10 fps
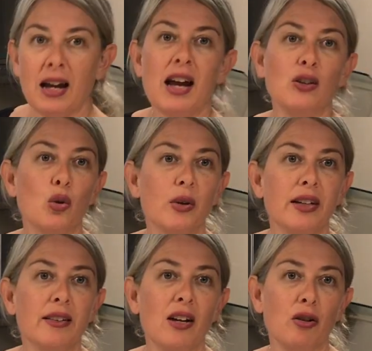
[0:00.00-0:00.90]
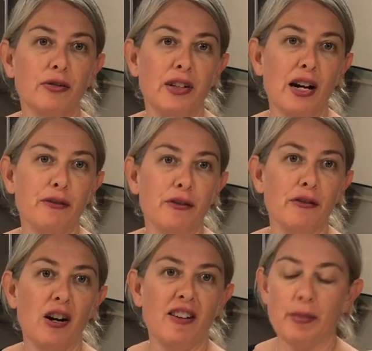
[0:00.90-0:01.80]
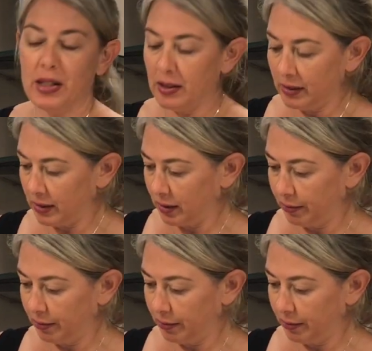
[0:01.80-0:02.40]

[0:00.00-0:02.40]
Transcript: And cooking that off now for 5 minutes.